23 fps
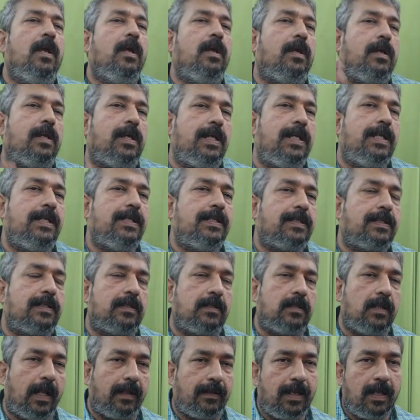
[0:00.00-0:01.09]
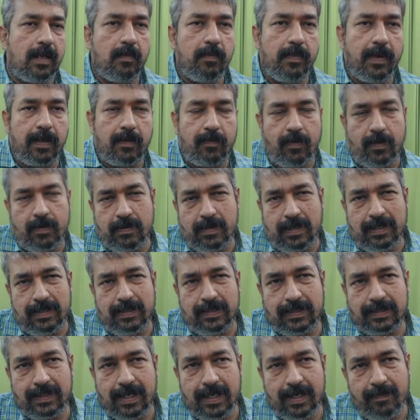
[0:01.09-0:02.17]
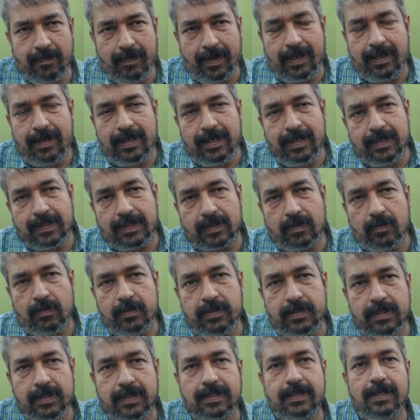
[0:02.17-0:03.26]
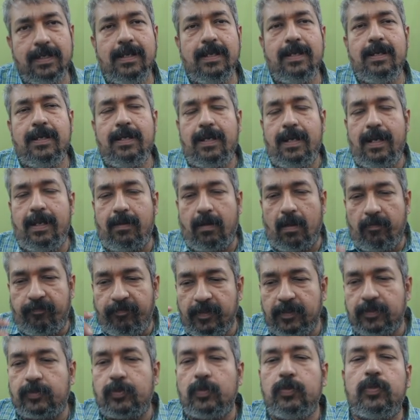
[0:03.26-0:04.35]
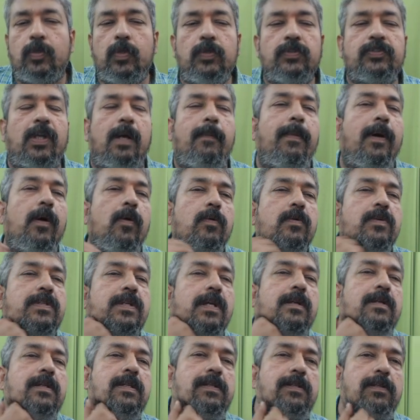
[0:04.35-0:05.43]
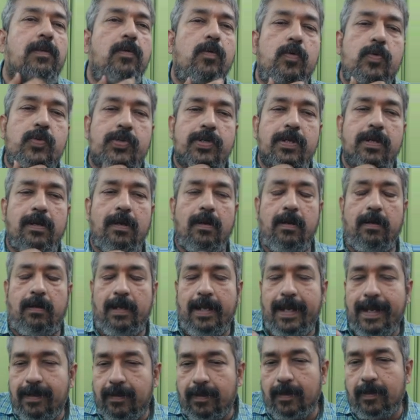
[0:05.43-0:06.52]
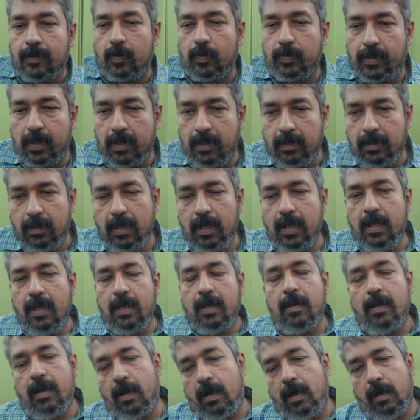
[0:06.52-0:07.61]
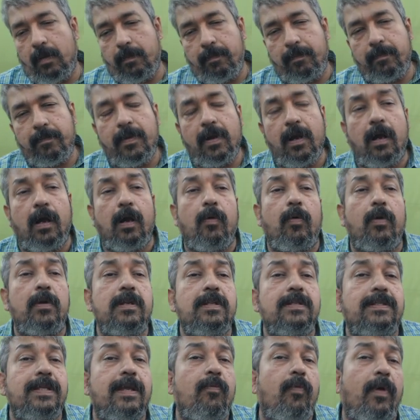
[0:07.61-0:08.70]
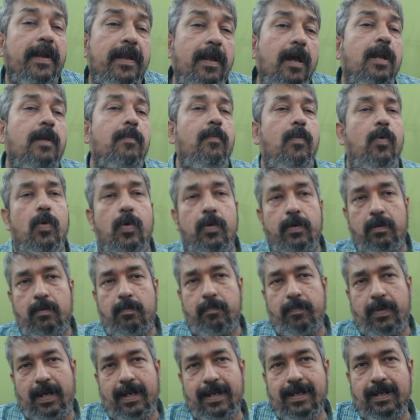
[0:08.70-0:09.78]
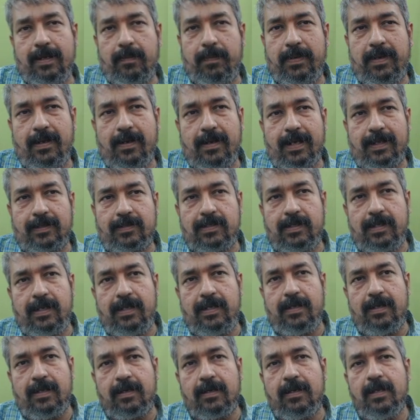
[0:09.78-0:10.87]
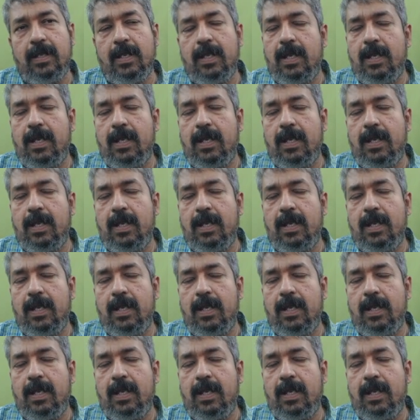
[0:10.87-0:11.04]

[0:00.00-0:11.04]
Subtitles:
is nothing but what you can say, my dear soldiers. It refers to those amounts and disclosure related to the what is say one or more prior period actually here,